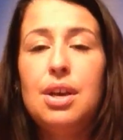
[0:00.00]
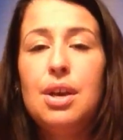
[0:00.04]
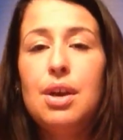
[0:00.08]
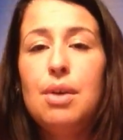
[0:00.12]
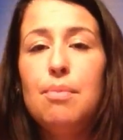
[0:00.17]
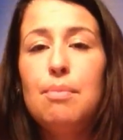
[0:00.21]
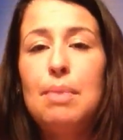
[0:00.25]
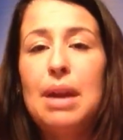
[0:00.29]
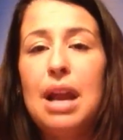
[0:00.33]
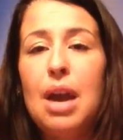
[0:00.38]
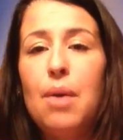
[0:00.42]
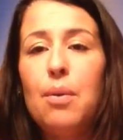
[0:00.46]

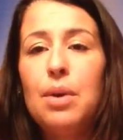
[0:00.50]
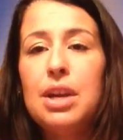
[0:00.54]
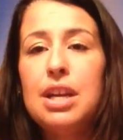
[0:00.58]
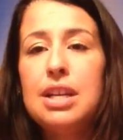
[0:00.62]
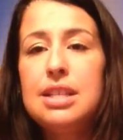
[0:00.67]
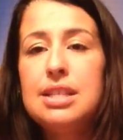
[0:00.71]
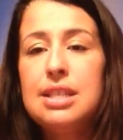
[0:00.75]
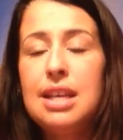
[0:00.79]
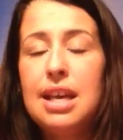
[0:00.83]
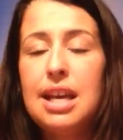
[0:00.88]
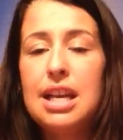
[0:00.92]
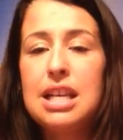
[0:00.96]
But I
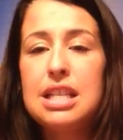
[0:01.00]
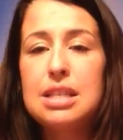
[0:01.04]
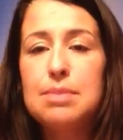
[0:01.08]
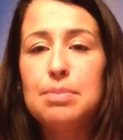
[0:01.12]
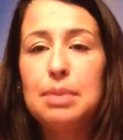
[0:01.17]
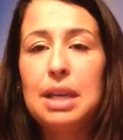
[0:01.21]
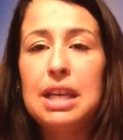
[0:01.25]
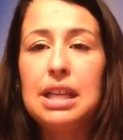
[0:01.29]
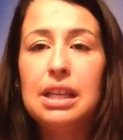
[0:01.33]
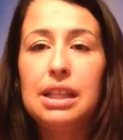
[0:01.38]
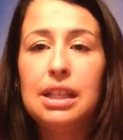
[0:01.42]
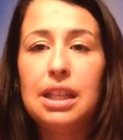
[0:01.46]
wanted to
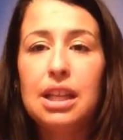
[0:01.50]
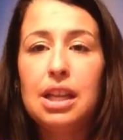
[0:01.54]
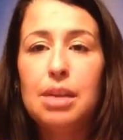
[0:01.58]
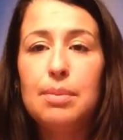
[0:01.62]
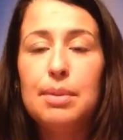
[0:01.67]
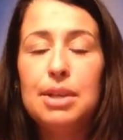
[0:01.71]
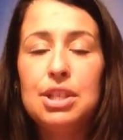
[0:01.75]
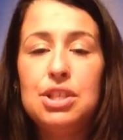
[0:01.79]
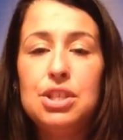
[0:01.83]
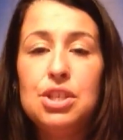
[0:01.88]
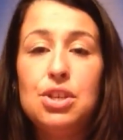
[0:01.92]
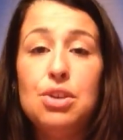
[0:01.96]
explain a little
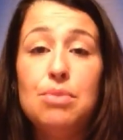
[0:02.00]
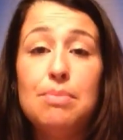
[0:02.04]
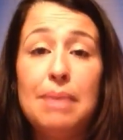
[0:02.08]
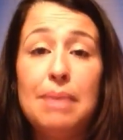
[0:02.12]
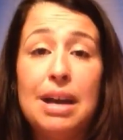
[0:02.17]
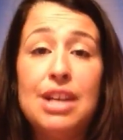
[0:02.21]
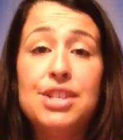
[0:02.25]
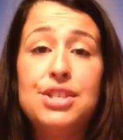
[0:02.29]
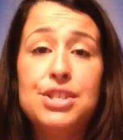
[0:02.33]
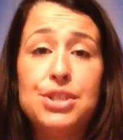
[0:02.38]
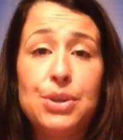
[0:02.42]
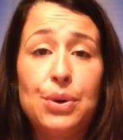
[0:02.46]
bit to you
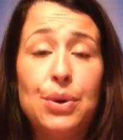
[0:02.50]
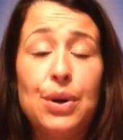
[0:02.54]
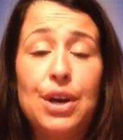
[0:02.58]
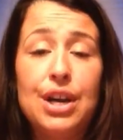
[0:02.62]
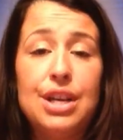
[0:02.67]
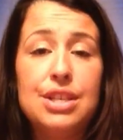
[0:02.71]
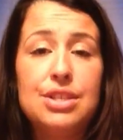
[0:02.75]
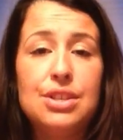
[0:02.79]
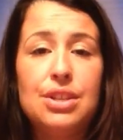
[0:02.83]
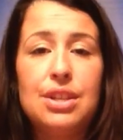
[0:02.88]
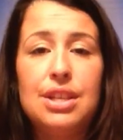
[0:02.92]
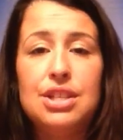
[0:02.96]
my story
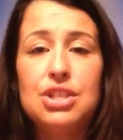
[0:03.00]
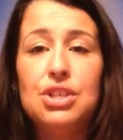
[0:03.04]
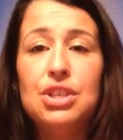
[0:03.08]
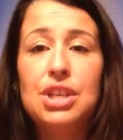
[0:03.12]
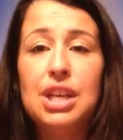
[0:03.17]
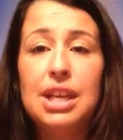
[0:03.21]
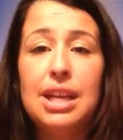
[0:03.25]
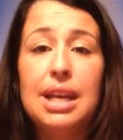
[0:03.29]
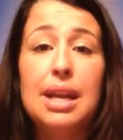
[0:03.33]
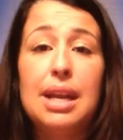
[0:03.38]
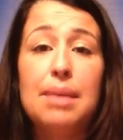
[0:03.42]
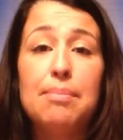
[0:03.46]
so that you
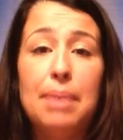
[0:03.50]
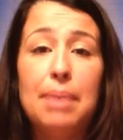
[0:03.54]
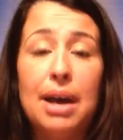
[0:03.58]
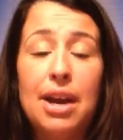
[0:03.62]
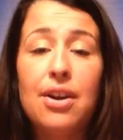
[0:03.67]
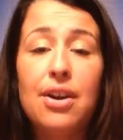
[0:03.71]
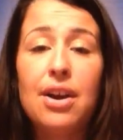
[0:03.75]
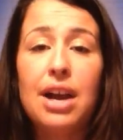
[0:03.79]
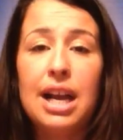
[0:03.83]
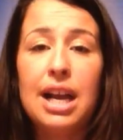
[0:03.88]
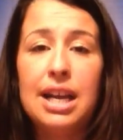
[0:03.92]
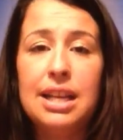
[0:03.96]
can get a
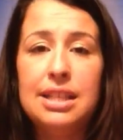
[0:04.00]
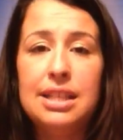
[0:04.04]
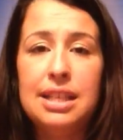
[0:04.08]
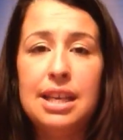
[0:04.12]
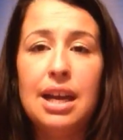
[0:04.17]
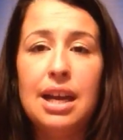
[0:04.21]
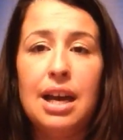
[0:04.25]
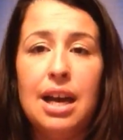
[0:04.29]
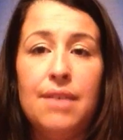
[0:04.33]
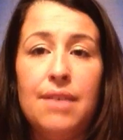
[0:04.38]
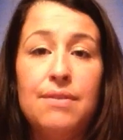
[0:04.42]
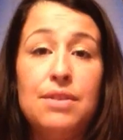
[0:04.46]
better
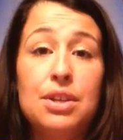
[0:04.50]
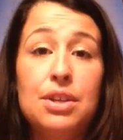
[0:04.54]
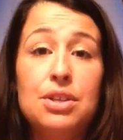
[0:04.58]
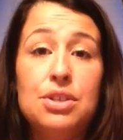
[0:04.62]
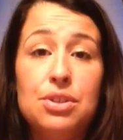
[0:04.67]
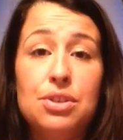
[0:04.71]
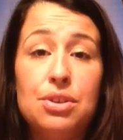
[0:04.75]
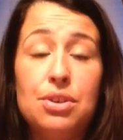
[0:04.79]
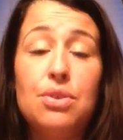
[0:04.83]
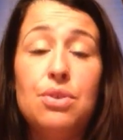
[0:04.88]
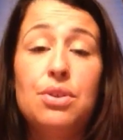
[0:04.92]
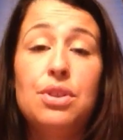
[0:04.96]
idea of the
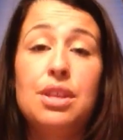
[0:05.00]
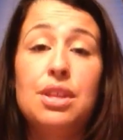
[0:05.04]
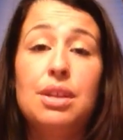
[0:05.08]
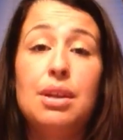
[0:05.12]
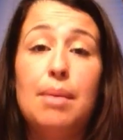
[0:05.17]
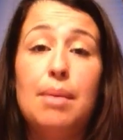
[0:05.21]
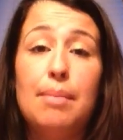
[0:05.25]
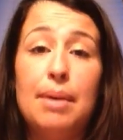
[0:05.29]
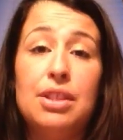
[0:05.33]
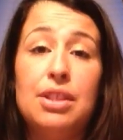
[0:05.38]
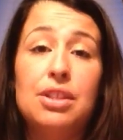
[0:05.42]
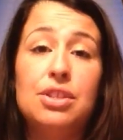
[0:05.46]
truth
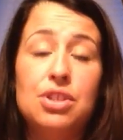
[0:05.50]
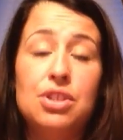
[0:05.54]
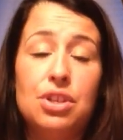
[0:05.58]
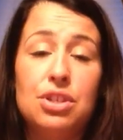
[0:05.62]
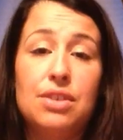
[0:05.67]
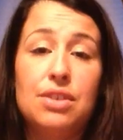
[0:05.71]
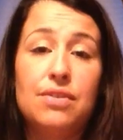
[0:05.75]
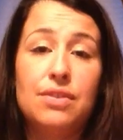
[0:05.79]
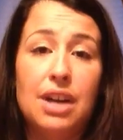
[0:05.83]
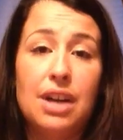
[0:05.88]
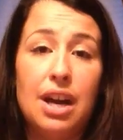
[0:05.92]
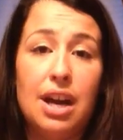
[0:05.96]
about the Church
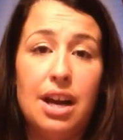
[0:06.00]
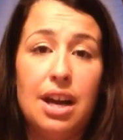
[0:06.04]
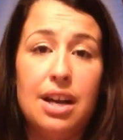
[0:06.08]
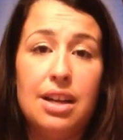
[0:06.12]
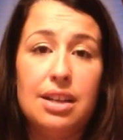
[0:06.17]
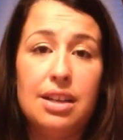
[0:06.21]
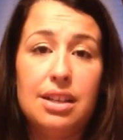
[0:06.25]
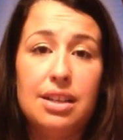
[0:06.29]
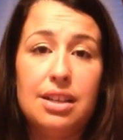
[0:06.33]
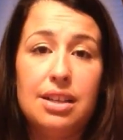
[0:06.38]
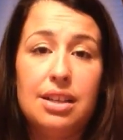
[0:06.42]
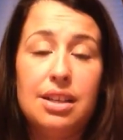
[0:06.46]
of God.
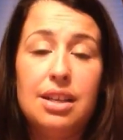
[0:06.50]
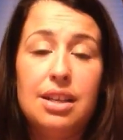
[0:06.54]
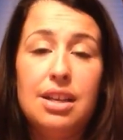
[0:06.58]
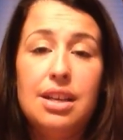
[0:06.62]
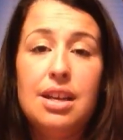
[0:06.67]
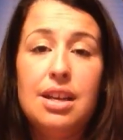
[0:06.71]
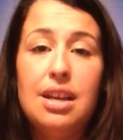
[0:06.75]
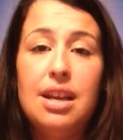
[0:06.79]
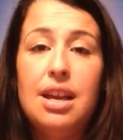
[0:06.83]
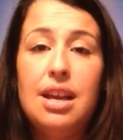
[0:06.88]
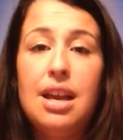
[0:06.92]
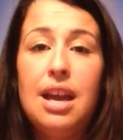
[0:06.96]

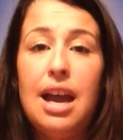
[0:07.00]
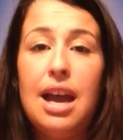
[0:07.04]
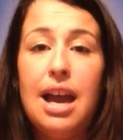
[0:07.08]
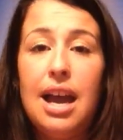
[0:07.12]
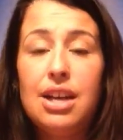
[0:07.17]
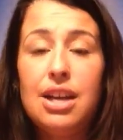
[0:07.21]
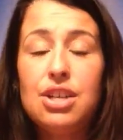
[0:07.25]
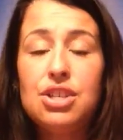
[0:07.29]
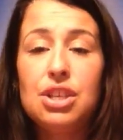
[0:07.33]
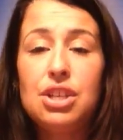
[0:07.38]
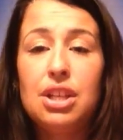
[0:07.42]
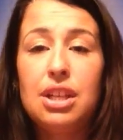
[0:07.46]

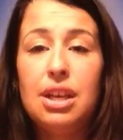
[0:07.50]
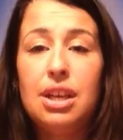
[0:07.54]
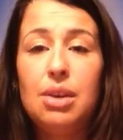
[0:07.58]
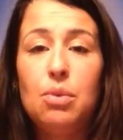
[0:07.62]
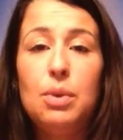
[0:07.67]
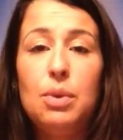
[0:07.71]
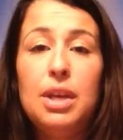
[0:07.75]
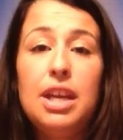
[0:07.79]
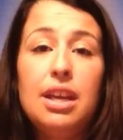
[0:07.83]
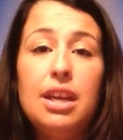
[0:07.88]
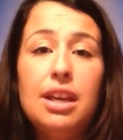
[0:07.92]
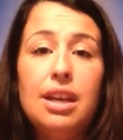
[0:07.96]
Actually,
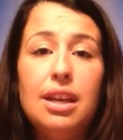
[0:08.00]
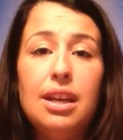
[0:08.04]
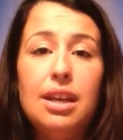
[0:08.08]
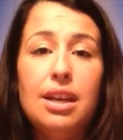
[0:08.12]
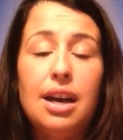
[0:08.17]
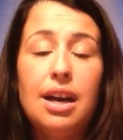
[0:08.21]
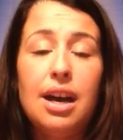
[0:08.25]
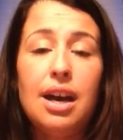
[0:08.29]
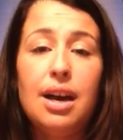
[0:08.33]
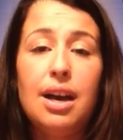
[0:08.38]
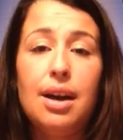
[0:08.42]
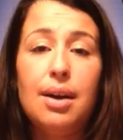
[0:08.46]
we
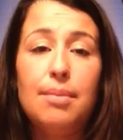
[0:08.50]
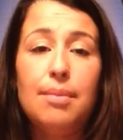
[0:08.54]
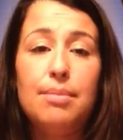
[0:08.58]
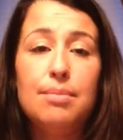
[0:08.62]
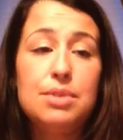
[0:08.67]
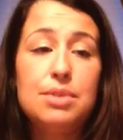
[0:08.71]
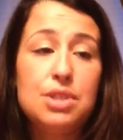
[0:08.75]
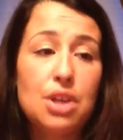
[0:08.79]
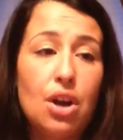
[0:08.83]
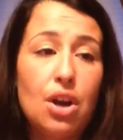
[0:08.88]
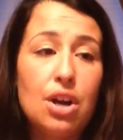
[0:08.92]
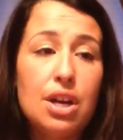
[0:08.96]

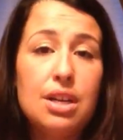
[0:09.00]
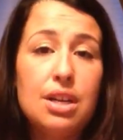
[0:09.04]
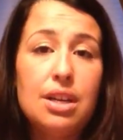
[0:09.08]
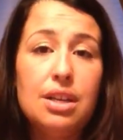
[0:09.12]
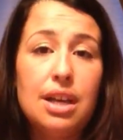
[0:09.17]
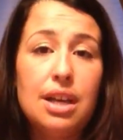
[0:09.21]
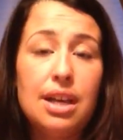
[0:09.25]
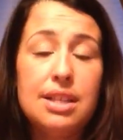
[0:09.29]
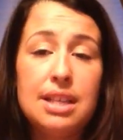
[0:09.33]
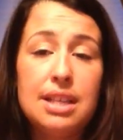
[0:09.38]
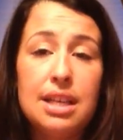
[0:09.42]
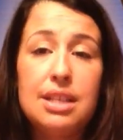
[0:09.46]
started
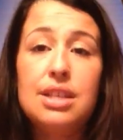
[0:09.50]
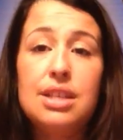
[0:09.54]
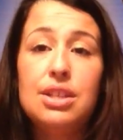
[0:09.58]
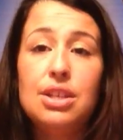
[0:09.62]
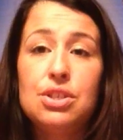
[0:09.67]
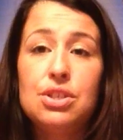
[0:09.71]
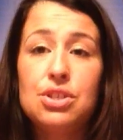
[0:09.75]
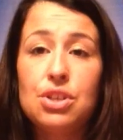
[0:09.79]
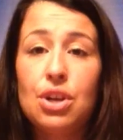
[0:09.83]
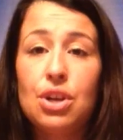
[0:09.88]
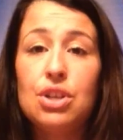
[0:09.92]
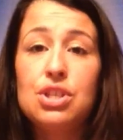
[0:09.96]
attending the
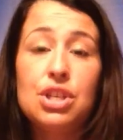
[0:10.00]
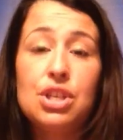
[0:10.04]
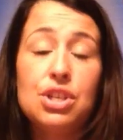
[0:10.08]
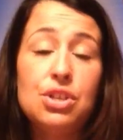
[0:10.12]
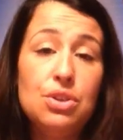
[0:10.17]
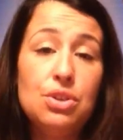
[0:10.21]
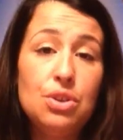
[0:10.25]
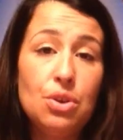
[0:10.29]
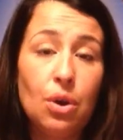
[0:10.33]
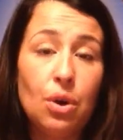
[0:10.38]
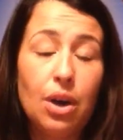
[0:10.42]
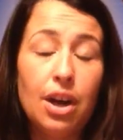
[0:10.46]
church in New
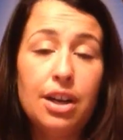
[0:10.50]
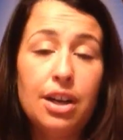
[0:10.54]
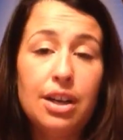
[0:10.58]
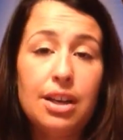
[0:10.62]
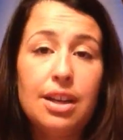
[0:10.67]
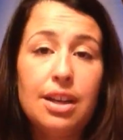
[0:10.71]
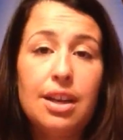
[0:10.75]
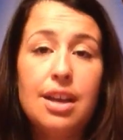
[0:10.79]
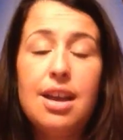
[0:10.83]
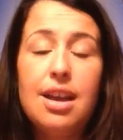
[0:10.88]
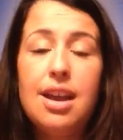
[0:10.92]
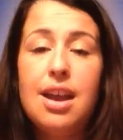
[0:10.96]
York,
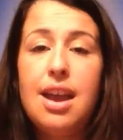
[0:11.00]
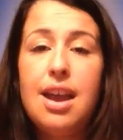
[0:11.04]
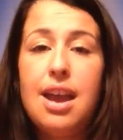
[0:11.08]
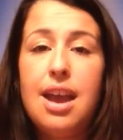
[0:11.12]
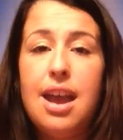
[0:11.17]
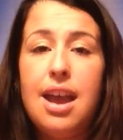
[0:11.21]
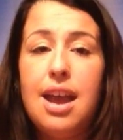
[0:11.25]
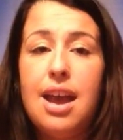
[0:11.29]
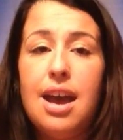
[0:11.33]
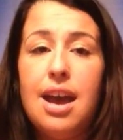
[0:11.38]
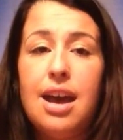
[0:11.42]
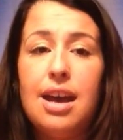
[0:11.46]

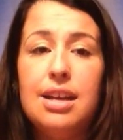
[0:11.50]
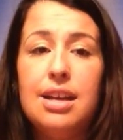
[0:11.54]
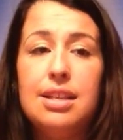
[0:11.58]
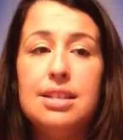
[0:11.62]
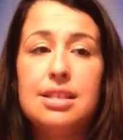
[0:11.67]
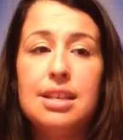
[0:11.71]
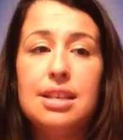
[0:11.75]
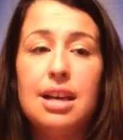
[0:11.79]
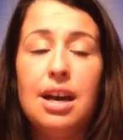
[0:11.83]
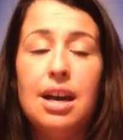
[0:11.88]
and